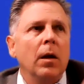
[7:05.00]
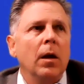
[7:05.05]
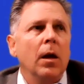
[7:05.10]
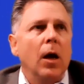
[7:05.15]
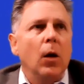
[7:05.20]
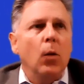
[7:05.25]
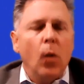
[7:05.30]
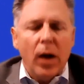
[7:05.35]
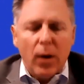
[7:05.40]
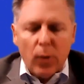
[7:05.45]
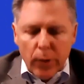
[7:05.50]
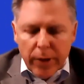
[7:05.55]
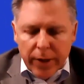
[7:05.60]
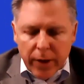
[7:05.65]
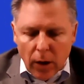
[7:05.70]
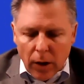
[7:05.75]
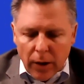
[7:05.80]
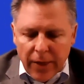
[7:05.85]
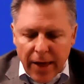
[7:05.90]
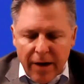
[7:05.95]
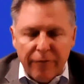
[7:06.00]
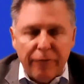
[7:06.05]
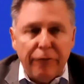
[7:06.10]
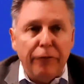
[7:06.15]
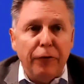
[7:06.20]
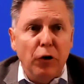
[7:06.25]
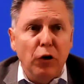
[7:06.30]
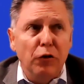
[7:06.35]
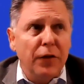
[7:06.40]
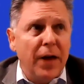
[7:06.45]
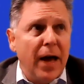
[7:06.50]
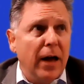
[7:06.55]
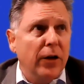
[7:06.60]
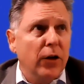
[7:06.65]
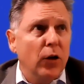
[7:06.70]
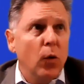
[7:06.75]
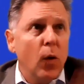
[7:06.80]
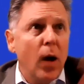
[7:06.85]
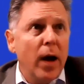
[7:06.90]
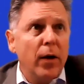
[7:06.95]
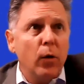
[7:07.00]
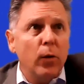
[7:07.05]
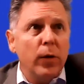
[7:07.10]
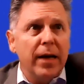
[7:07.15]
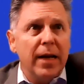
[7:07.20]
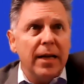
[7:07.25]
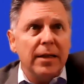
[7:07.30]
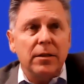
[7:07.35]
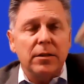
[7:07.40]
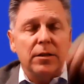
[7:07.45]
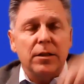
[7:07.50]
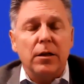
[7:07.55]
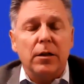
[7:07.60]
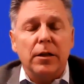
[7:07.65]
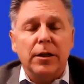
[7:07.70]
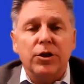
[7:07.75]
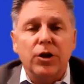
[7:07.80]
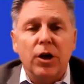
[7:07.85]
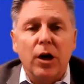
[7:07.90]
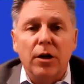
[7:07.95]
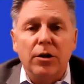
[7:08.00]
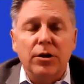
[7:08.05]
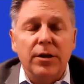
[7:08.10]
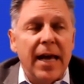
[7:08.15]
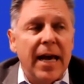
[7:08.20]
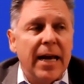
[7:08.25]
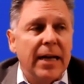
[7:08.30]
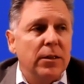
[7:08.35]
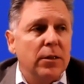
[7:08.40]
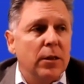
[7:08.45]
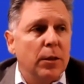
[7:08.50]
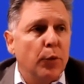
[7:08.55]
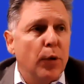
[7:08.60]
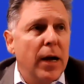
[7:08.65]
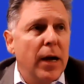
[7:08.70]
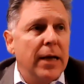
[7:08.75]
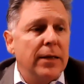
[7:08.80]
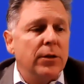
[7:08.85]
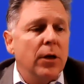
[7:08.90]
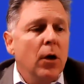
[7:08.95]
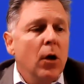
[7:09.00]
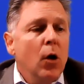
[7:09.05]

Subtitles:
And why do we call that full value? Why don't we necessarily charge that as the price?